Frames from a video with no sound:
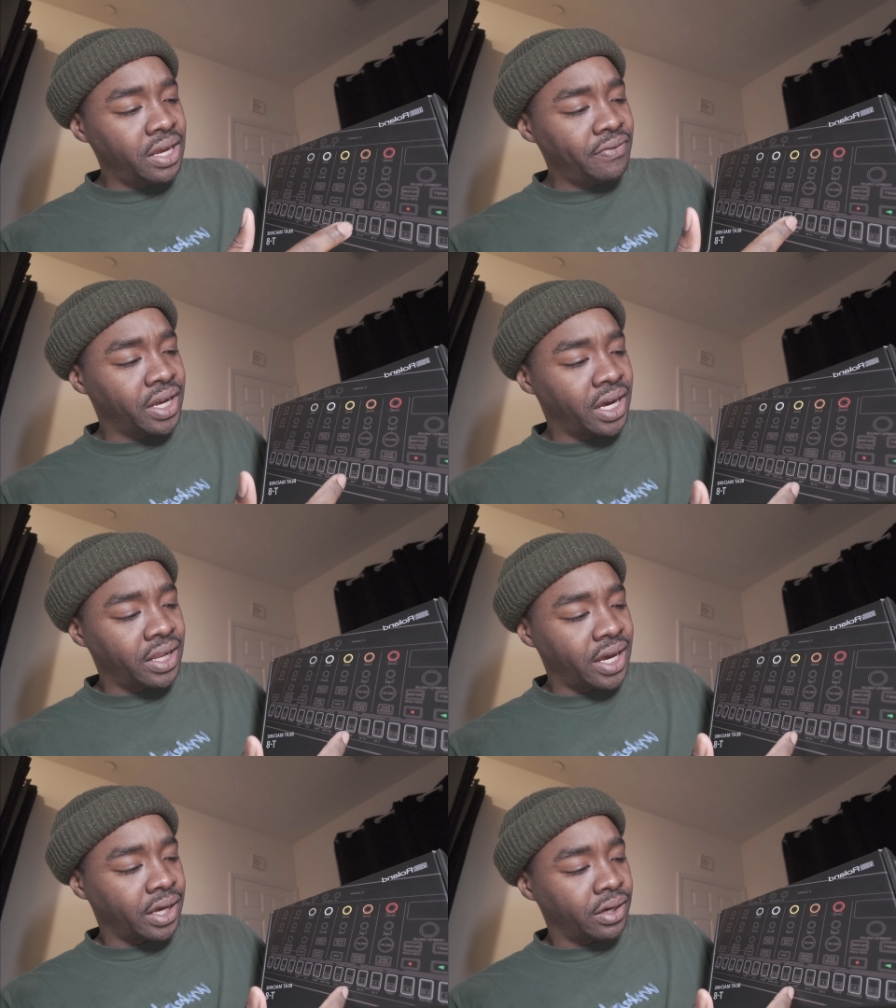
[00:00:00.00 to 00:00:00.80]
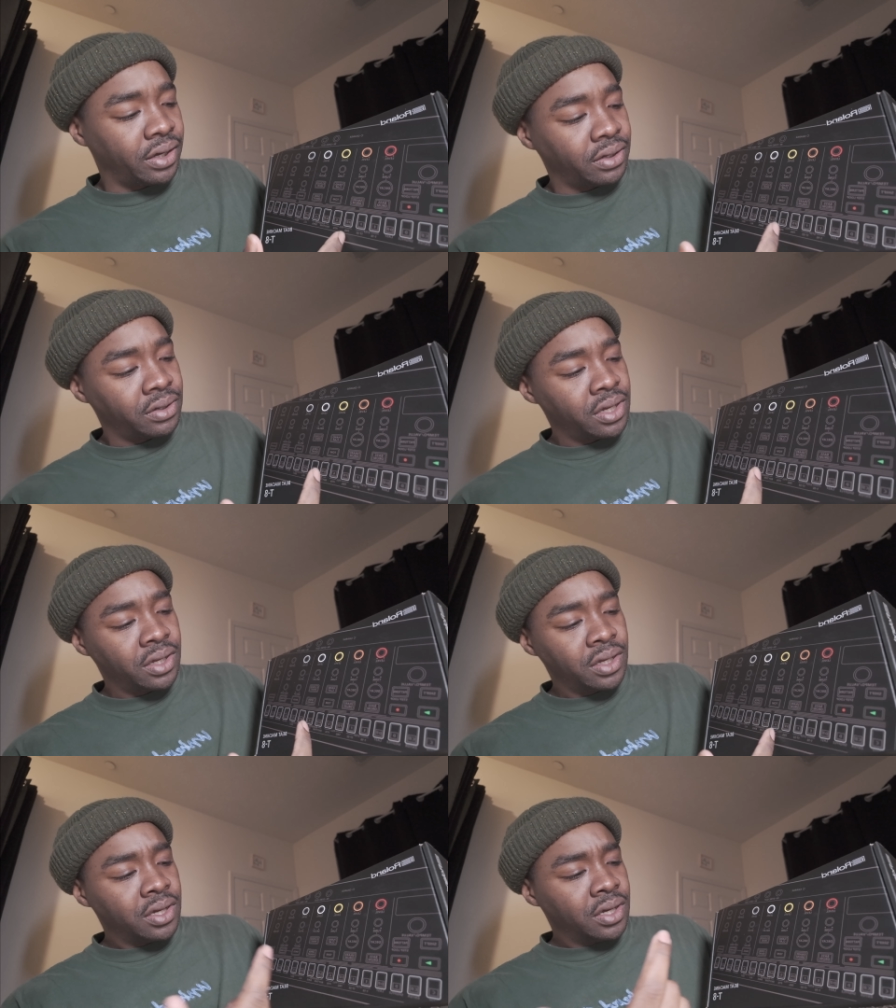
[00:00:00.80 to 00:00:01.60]
even got like a
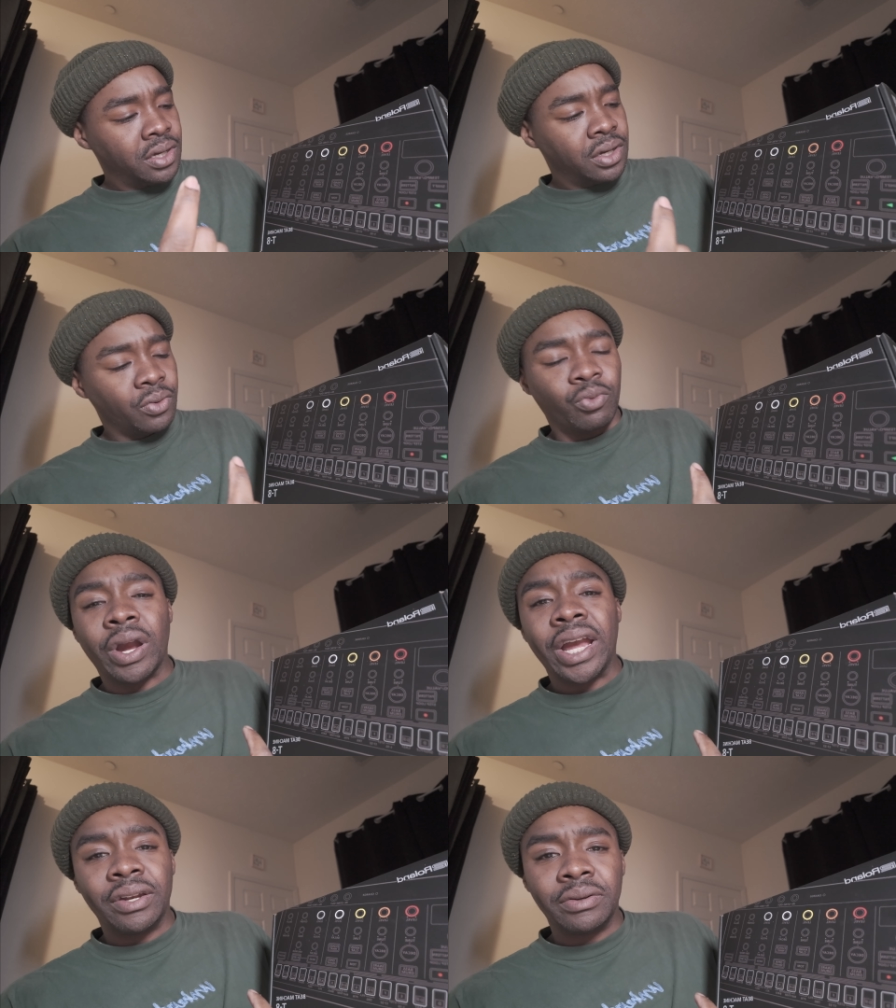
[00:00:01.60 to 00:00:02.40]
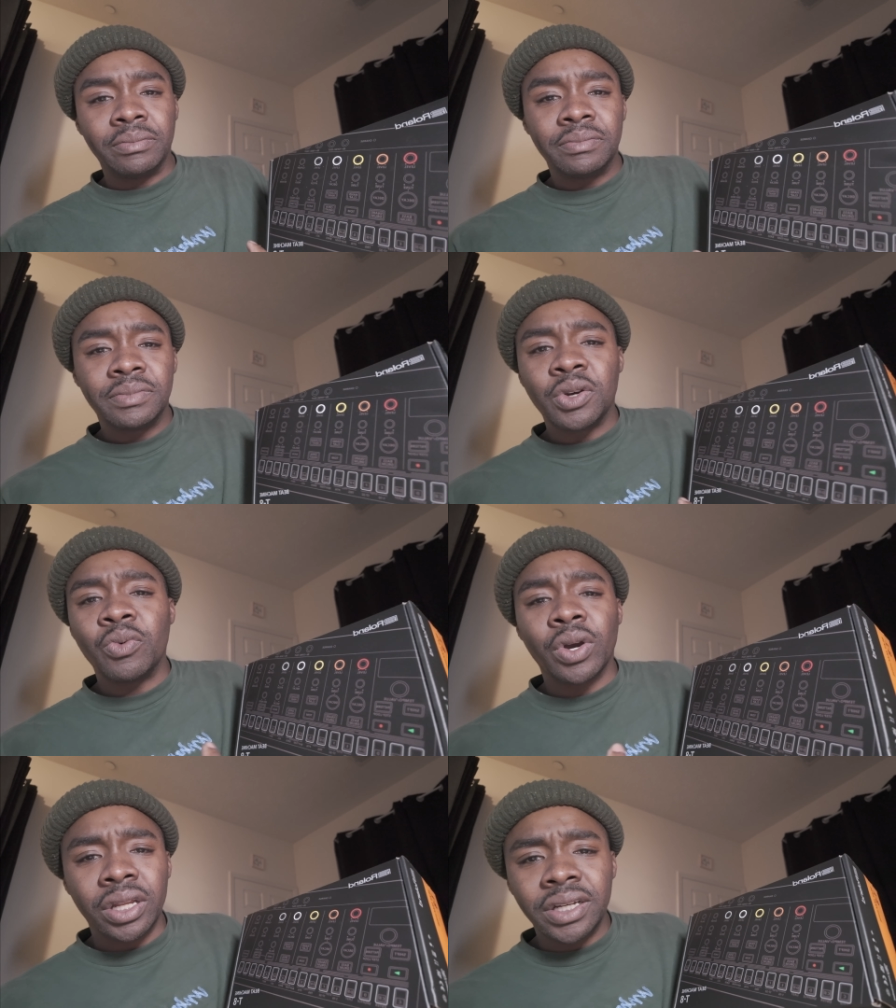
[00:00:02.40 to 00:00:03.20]
random to
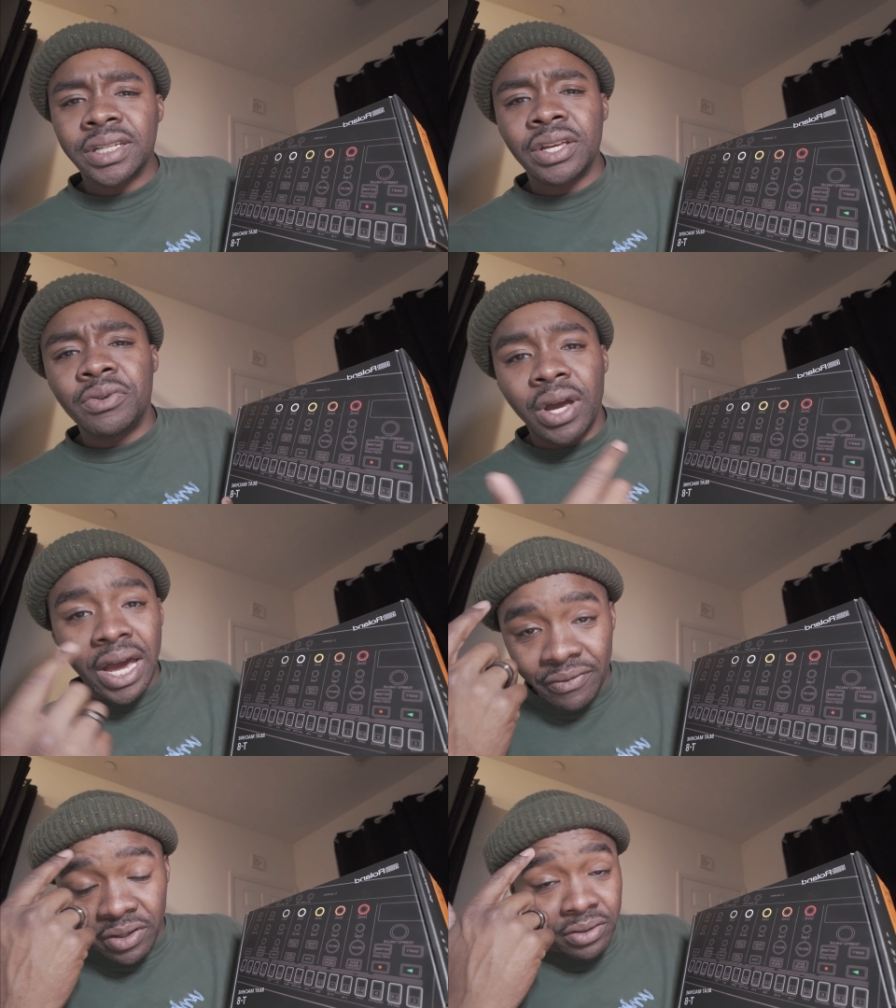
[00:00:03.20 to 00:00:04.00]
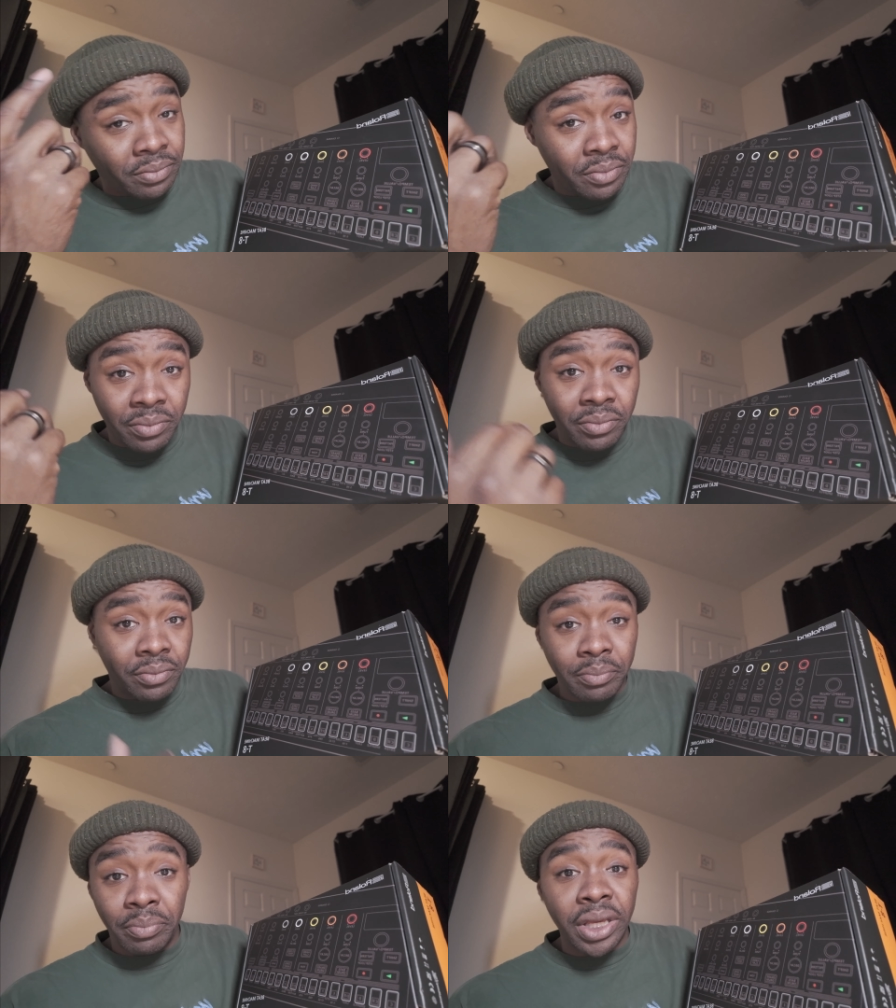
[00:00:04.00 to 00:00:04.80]
where, let's say you having a
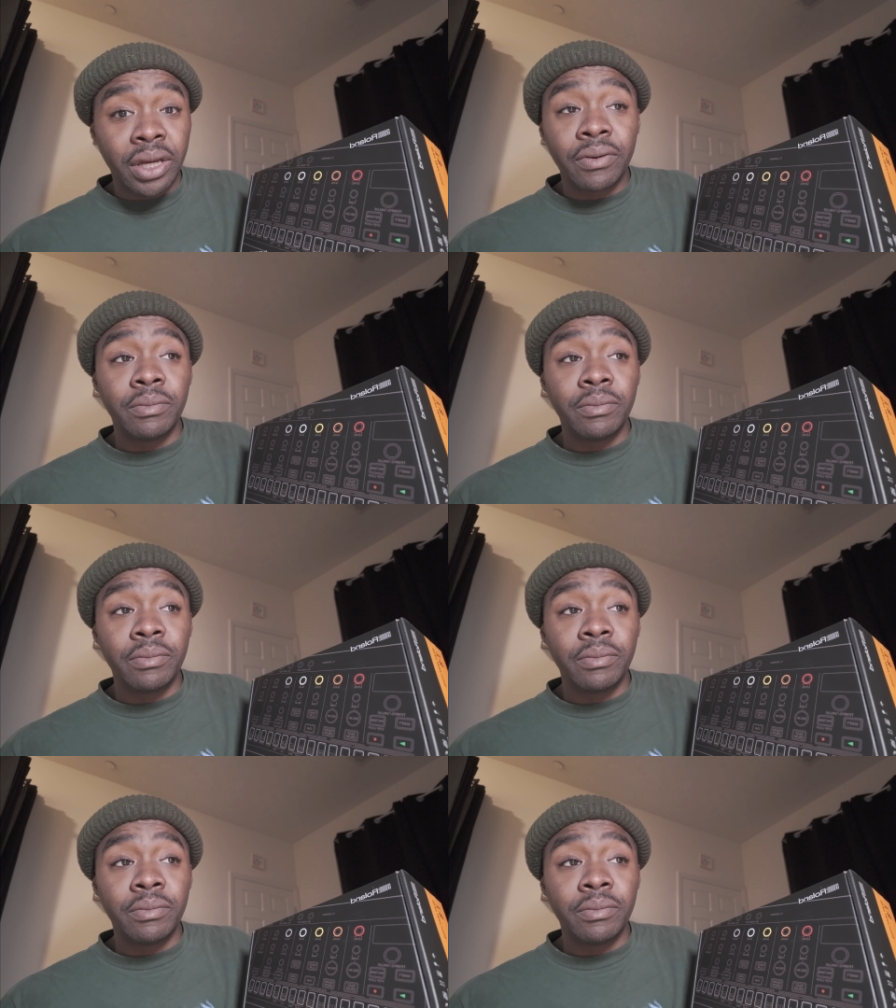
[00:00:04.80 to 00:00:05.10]
beat